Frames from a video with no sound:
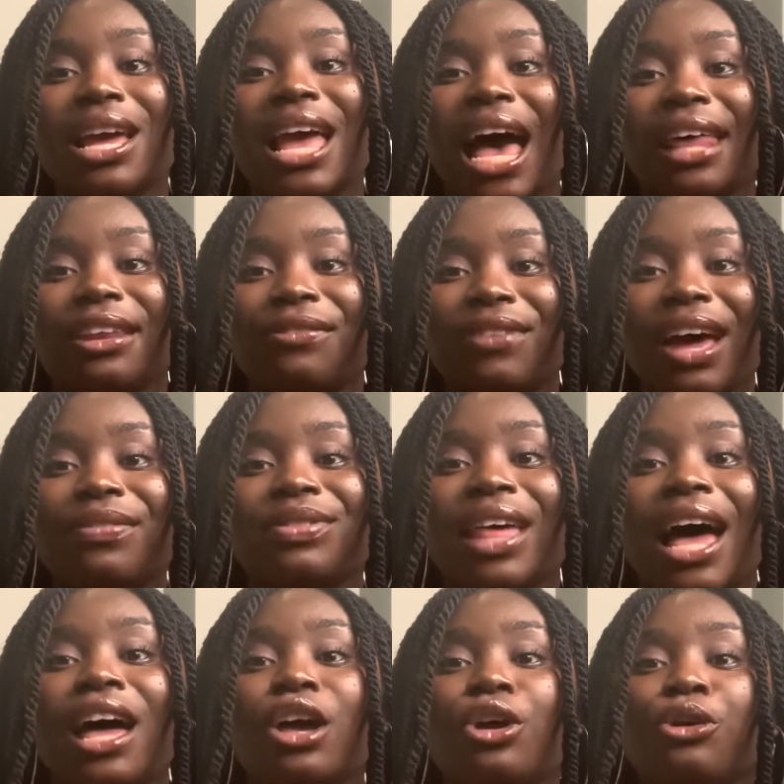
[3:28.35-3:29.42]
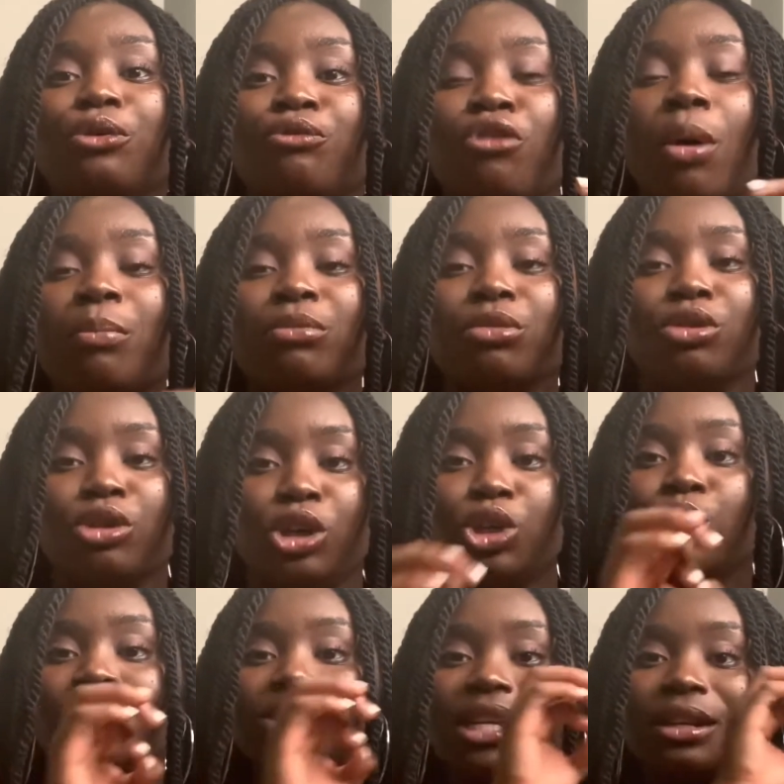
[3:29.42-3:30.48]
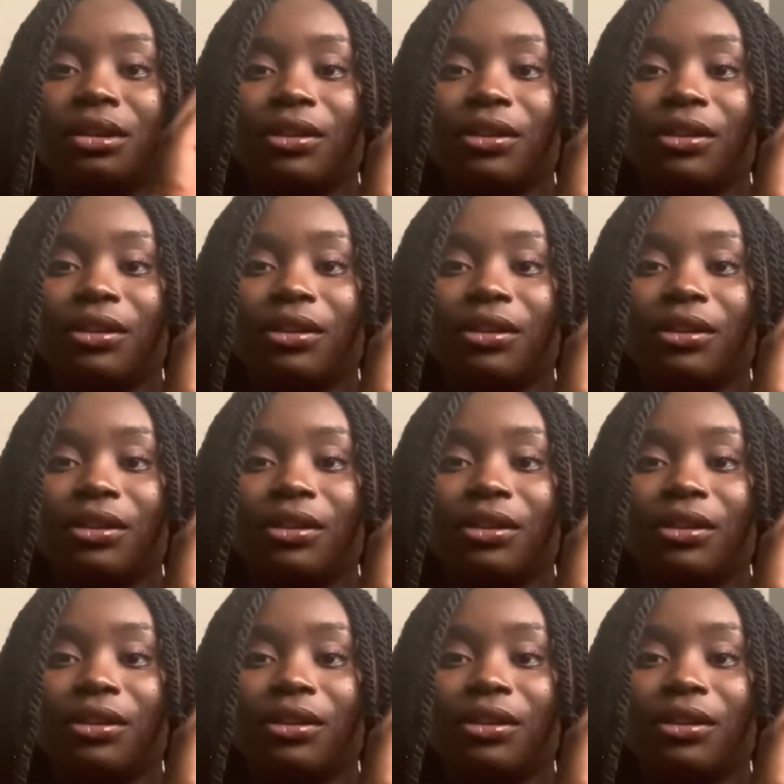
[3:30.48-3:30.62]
And the fact that from using the